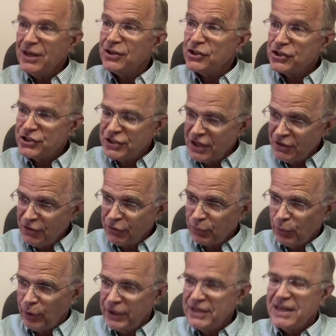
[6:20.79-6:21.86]

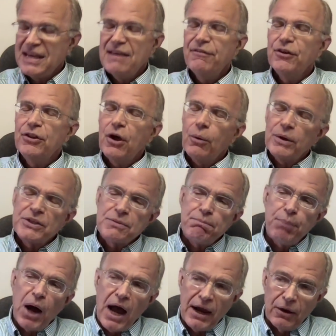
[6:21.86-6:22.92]
Synthroid, even though it's
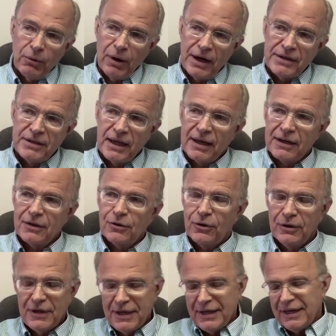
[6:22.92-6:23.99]

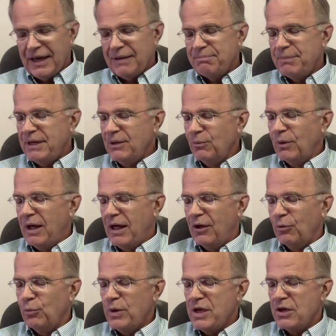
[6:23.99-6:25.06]
bioidentical. And
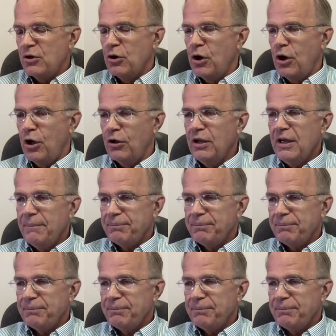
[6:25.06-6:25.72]
meanwhile, we call